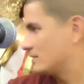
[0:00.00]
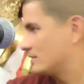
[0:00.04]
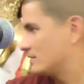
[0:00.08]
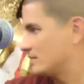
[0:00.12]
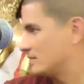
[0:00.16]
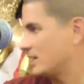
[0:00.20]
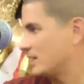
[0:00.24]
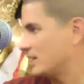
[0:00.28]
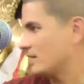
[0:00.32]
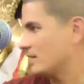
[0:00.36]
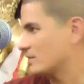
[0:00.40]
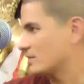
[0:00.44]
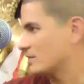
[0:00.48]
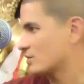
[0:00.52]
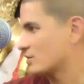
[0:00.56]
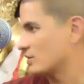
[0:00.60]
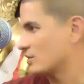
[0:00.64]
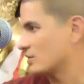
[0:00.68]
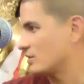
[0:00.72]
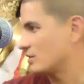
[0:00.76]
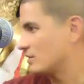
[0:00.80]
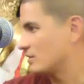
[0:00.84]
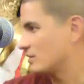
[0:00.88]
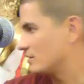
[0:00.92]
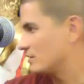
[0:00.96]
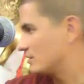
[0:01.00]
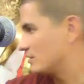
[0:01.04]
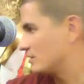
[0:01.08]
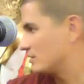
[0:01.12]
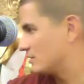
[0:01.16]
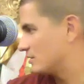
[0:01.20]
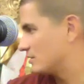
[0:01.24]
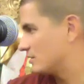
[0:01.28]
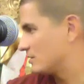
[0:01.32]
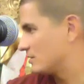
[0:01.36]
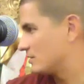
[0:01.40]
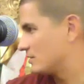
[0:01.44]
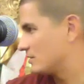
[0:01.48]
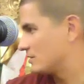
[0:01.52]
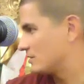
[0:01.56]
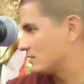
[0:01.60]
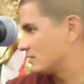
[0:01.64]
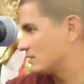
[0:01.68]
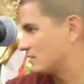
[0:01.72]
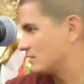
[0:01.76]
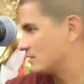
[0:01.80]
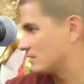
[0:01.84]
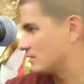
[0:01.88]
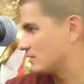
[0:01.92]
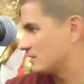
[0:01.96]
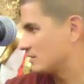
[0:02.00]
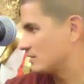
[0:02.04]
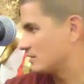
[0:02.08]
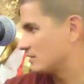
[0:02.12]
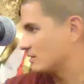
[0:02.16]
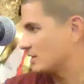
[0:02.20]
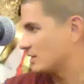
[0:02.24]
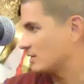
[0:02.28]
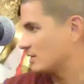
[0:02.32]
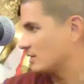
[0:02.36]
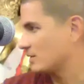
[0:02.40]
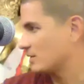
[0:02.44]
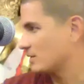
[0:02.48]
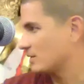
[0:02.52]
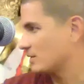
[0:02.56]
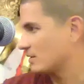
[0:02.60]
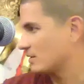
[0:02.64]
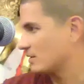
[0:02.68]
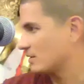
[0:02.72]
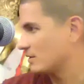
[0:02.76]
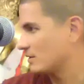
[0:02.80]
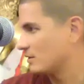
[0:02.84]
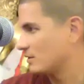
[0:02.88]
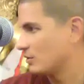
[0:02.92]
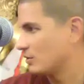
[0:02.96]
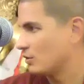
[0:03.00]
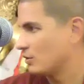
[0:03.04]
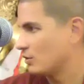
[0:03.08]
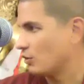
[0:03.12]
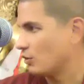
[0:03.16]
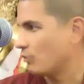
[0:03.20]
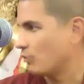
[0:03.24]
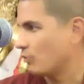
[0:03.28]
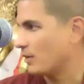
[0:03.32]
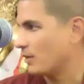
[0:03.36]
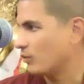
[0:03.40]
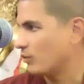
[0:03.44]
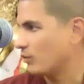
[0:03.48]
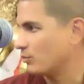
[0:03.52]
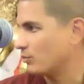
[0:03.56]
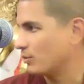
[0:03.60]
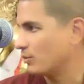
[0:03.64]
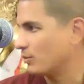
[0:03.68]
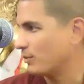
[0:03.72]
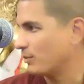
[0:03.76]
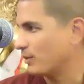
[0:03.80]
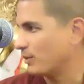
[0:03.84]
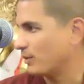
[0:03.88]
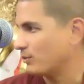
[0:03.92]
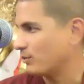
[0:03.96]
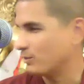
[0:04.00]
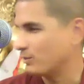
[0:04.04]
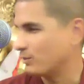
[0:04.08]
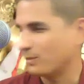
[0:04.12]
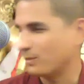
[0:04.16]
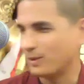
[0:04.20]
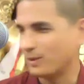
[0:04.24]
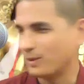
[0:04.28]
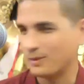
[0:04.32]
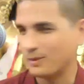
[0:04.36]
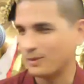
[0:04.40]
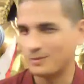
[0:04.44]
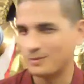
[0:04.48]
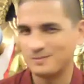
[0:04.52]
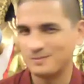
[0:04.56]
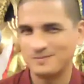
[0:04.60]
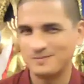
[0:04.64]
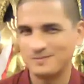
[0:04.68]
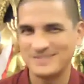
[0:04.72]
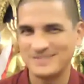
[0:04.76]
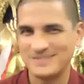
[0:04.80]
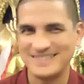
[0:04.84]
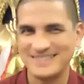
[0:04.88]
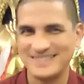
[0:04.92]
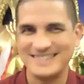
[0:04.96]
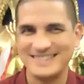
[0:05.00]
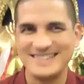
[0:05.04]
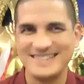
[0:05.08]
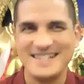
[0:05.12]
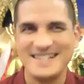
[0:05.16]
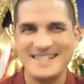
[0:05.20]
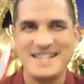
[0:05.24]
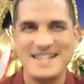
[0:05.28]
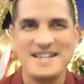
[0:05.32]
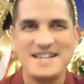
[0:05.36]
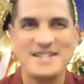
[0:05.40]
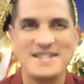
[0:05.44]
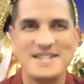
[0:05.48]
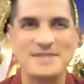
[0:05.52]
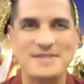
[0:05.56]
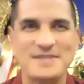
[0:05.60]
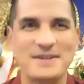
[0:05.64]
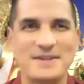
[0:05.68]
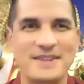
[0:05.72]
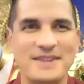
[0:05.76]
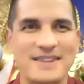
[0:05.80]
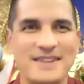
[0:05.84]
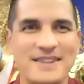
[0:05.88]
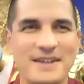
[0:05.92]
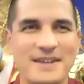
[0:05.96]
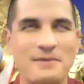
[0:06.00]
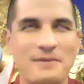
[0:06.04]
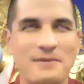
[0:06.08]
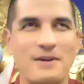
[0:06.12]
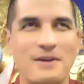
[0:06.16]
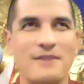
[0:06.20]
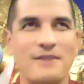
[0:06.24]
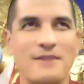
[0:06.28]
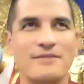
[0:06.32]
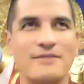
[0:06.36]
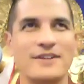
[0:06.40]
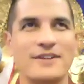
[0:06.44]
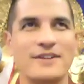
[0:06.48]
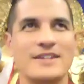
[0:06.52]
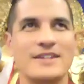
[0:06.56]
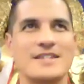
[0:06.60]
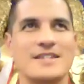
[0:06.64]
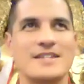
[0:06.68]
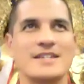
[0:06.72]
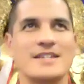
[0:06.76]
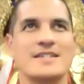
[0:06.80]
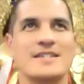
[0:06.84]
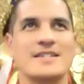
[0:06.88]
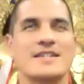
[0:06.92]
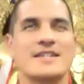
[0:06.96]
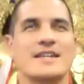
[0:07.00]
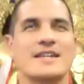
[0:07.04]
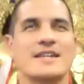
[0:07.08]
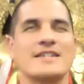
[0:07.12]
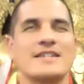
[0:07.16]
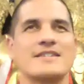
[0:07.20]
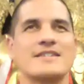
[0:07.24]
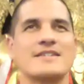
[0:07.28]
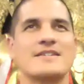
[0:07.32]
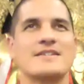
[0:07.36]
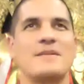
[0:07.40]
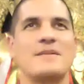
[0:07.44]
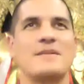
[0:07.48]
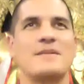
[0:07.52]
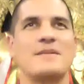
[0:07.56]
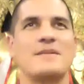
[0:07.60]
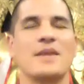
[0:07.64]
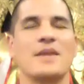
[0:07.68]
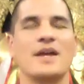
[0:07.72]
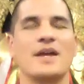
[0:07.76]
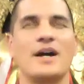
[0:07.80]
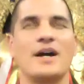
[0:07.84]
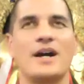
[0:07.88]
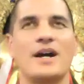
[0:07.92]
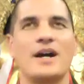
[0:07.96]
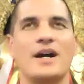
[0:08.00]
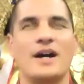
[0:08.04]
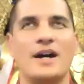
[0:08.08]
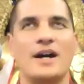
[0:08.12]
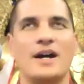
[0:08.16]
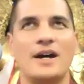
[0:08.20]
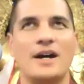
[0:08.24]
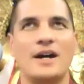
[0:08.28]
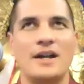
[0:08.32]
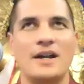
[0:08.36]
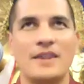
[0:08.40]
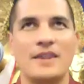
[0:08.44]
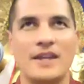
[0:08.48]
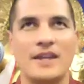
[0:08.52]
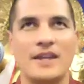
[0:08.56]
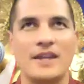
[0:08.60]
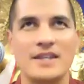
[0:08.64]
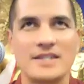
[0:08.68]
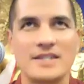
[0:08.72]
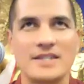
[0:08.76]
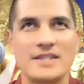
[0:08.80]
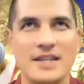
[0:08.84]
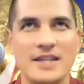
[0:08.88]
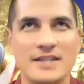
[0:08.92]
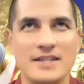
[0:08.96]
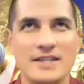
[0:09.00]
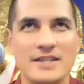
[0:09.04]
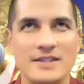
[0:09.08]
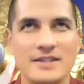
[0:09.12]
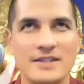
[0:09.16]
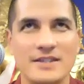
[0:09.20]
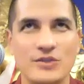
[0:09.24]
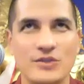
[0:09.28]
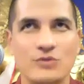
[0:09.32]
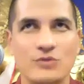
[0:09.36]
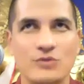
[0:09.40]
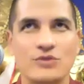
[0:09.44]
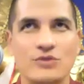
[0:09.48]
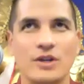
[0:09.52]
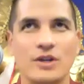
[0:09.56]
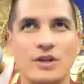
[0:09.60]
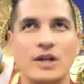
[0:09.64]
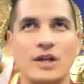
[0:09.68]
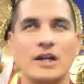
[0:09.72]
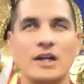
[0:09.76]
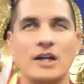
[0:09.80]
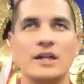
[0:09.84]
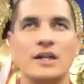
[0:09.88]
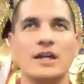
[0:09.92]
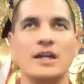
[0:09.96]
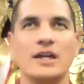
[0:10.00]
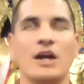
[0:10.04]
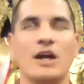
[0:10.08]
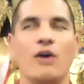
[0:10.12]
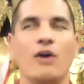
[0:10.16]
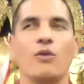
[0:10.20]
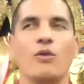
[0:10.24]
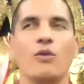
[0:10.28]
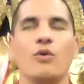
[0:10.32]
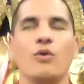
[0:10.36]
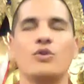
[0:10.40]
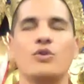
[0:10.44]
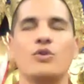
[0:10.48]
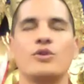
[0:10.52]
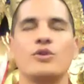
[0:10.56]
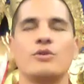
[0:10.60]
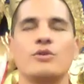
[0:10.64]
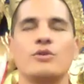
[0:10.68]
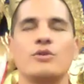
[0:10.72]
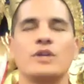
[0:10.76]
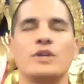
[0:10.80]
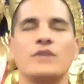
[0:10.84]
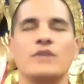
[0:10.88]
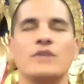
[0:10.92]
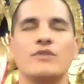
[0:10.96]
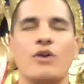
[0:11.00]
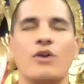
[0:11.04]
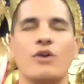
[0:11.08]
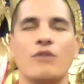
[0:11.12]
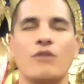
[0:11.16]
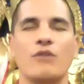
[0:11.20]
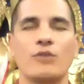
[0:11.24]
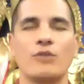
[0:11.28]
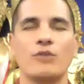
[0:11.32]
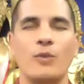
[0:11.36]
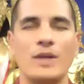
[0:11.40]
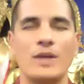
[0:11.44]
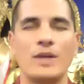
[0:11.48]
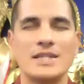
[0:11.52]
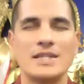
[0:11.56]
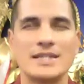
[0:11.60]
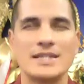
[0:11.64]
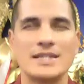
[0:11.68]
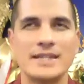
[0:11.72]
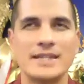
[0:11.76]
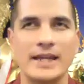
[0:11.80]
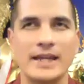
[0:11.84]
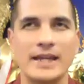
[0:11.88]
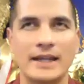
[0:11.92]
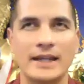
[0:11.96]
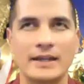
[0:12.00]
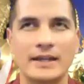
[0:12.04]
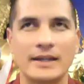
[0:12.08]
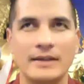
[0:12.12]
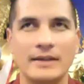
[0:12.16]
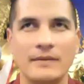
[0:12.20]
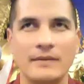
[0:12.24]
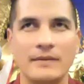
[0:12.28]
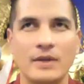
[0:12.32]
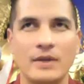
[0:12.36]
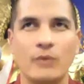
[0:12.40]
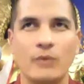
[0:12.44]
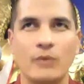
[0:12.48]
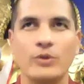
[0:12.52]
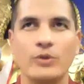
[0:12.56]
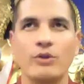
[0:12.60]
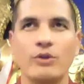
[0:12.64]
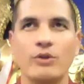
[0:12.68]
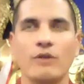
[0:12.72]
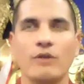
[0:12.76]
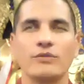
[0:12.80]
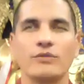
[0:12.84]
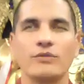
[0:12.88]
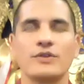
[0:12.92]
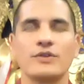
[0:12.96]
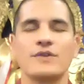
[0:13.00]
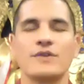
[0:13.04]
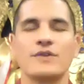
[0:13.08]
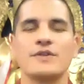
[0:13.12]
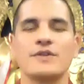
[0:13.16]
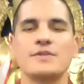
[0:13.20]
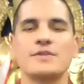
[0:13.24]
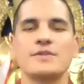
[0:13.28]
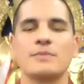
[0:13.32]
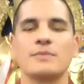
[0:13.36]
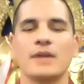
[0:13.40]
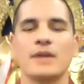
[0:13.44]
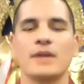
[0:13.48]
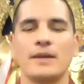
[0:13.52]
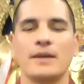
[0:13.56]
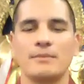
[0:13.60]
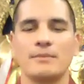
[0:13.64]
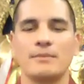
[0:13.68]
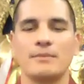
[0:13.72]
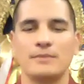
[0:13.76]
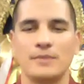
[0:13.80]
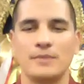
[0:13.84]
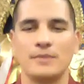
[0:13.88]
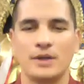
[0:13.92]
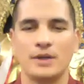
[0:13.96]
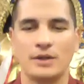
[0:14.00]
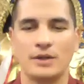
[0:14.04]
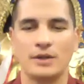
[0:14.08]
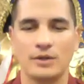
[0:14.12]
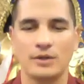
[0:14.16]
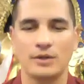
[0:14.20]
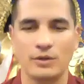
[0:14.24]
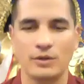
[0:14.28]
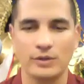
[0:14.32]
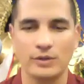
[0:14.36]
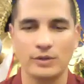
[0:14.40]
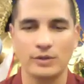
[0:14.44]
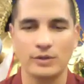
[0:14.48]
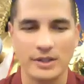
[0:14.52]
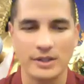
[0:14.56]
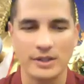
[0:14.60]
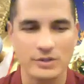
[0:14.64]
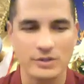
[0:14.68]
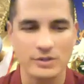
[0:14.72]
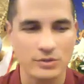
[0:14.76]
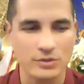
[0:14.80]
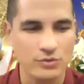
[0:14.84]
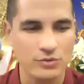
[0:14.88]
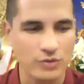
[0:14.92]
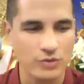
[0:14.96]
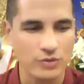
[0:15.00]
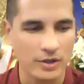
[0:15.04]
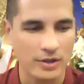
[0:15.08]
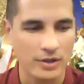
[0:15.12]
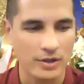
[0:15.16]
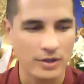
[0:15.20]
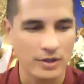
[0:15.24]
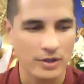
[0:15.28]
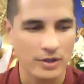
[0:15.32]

Yeah, it's good. Oh, there we go. Om Ahum, Om Ahum, Om Ahum. So you can think we're offering this incense. Then it says in the sutra, although you even offer one stick, when you offer to the sublime Golden Light Sutra,